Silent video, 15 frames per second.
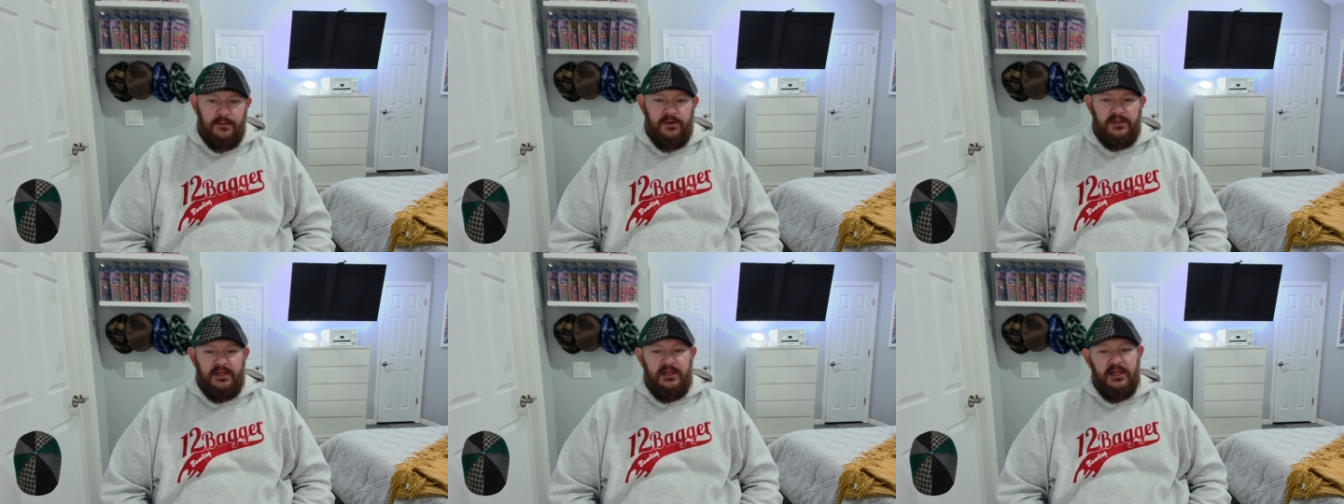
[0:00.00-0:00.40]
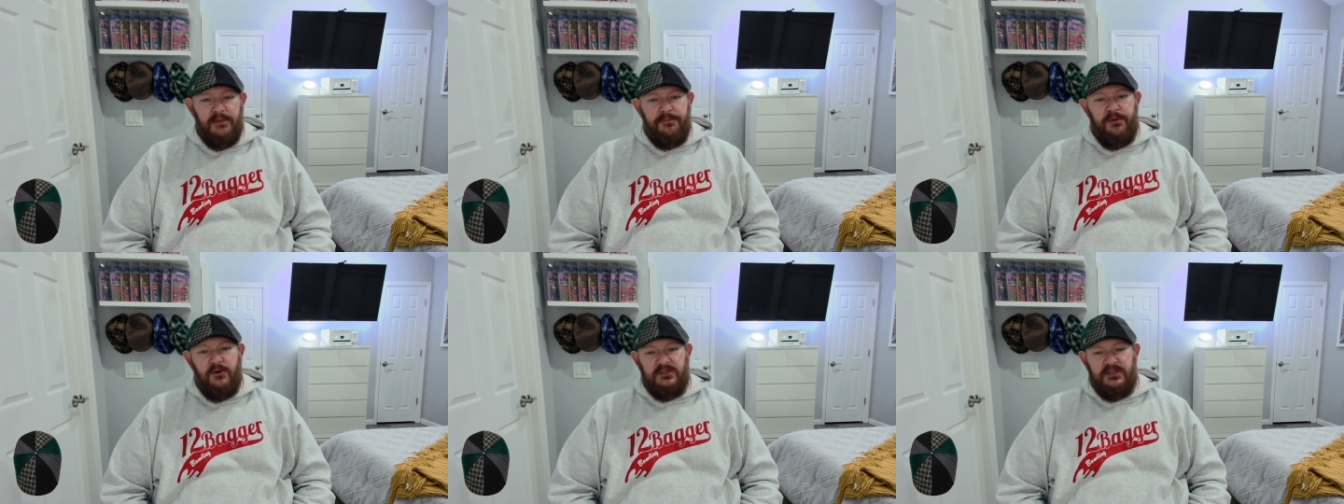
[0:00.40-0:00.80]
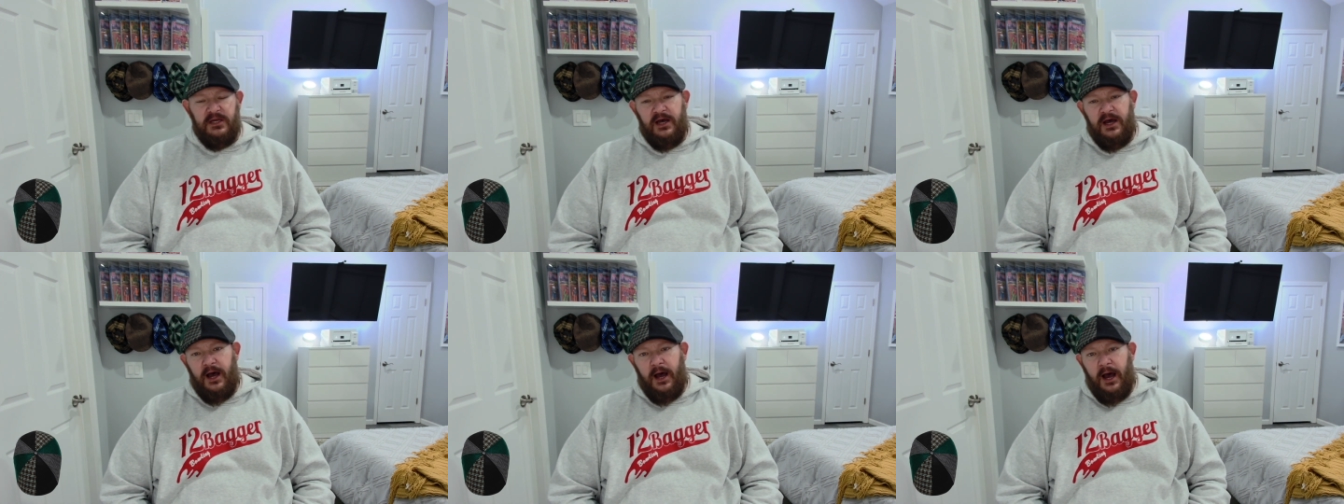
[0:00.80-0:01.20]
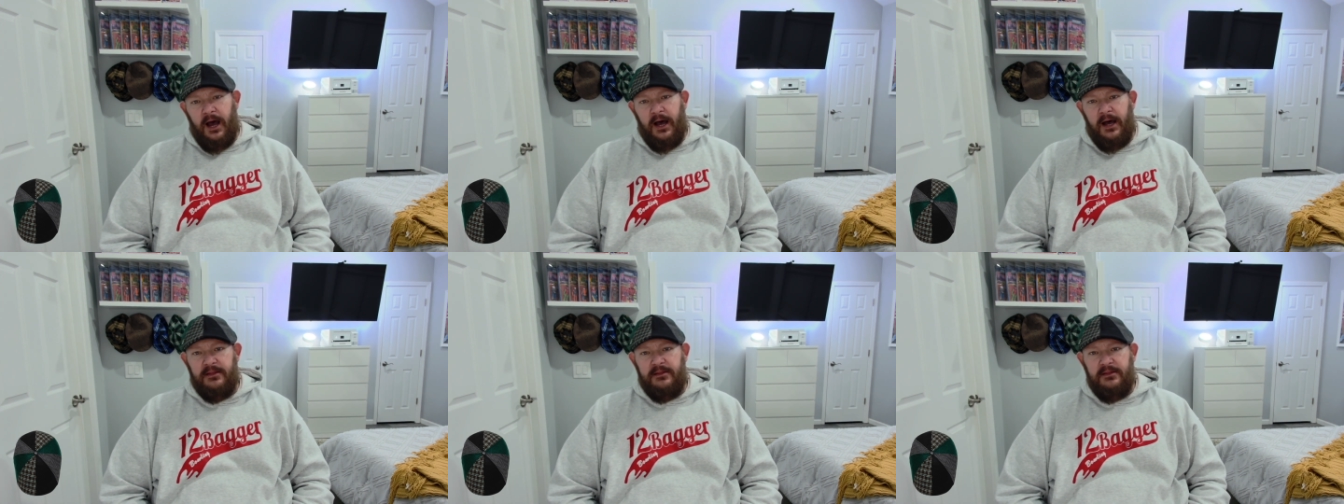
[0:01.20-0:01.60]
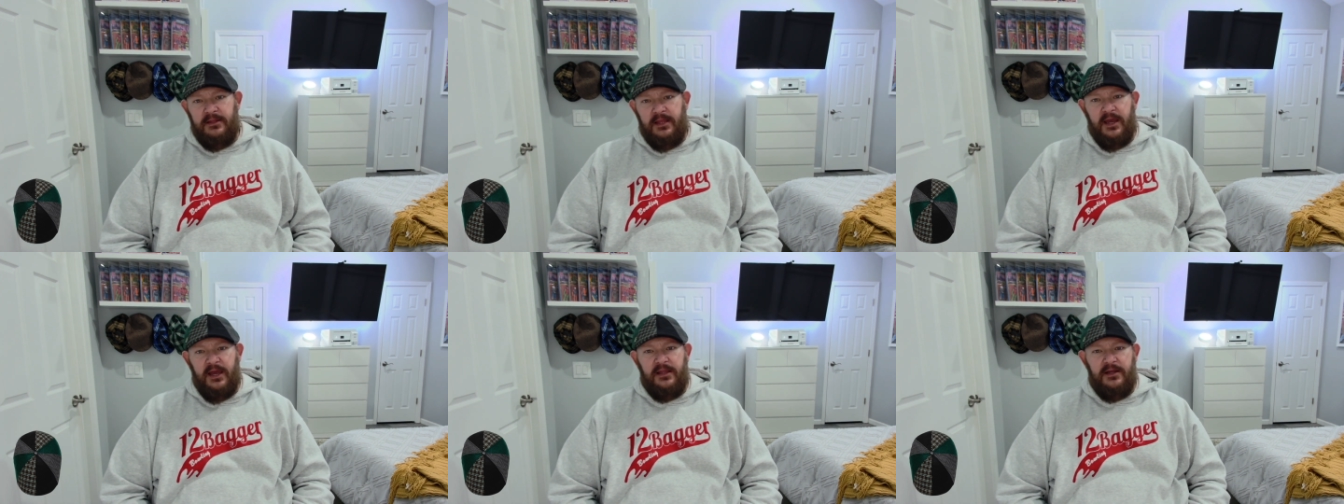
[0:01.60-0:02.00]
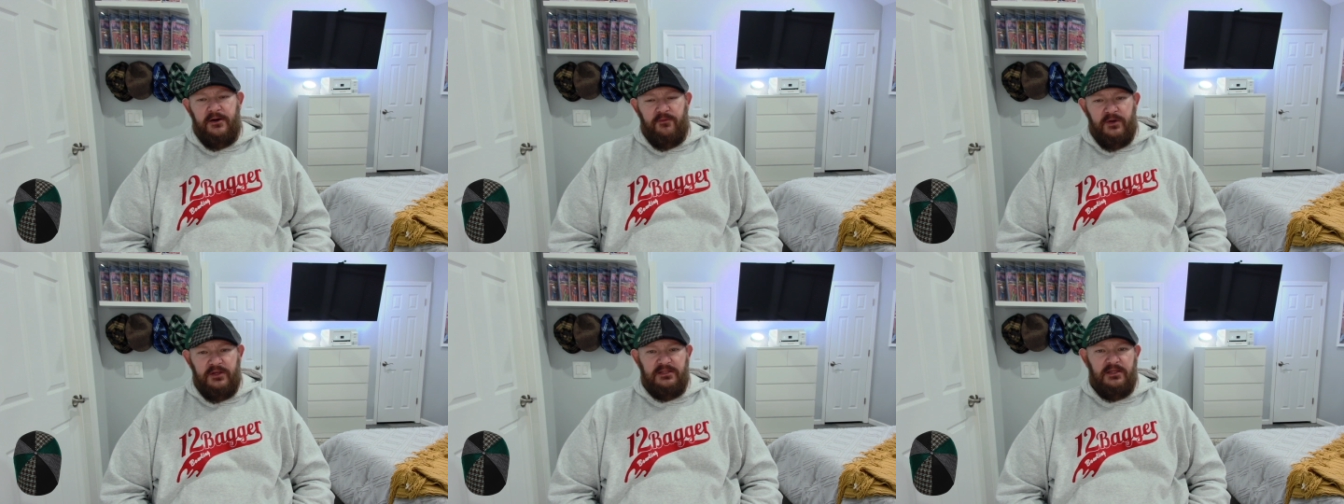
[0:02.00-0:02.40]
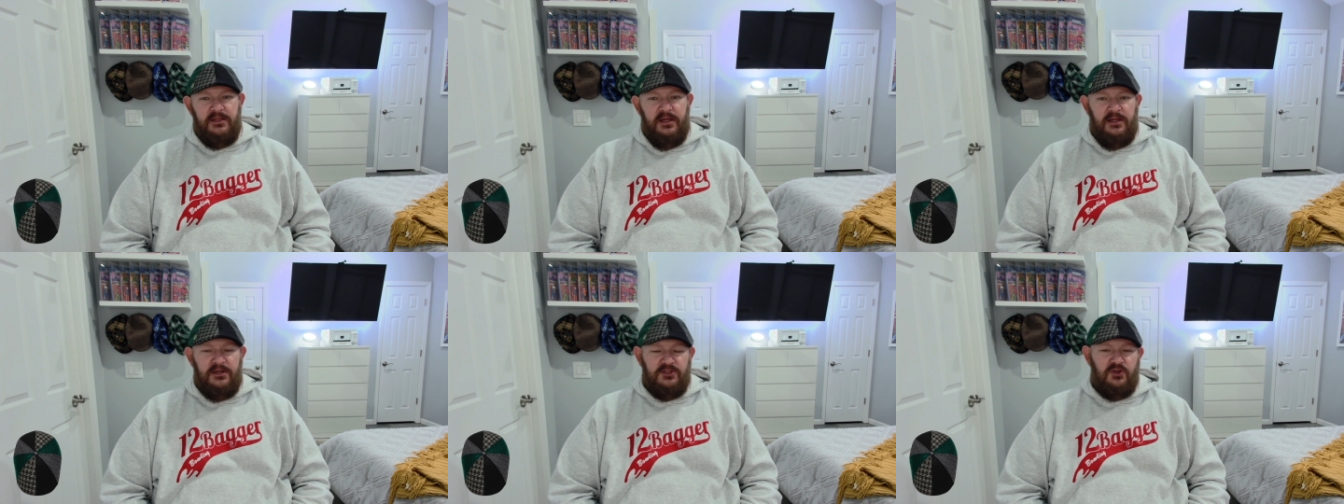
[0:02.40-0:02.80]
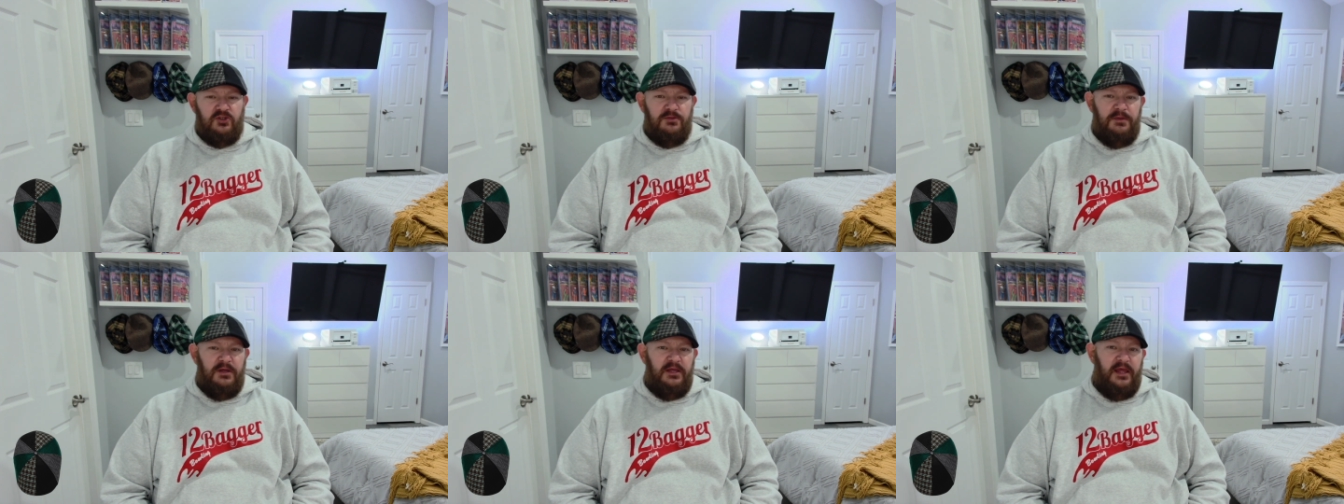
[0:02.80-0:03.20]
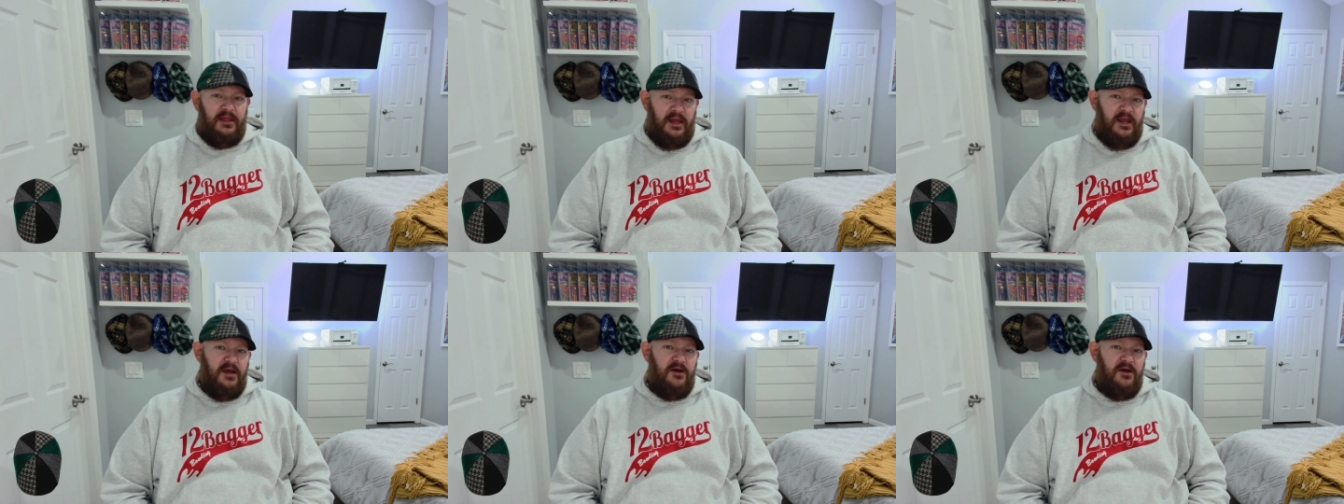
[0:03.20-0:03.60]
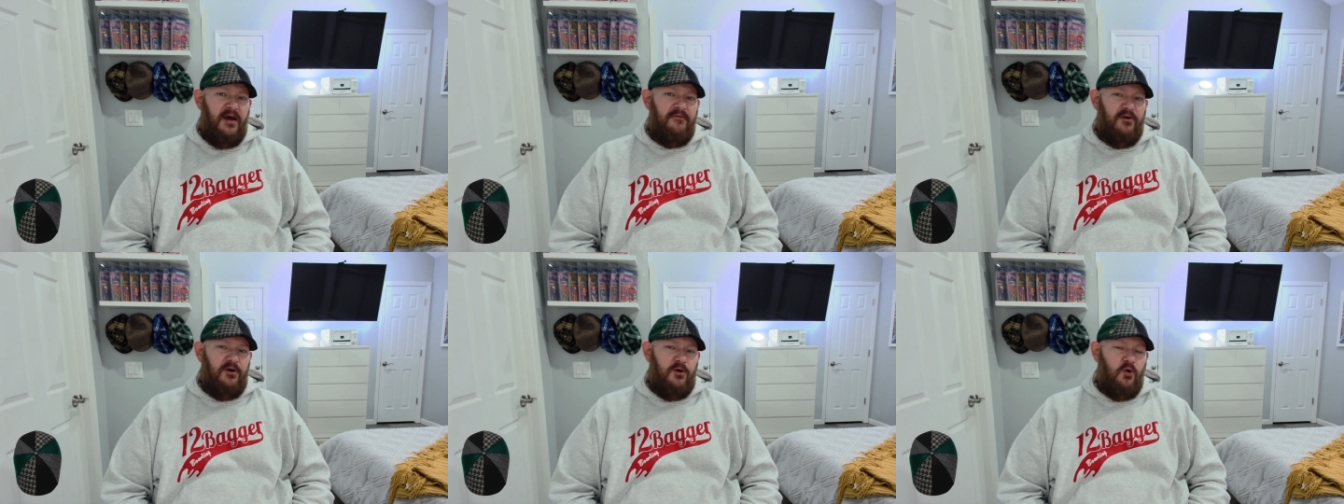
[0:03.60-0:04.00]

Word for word: but they did post a, a thing on there recently on their social media that they do have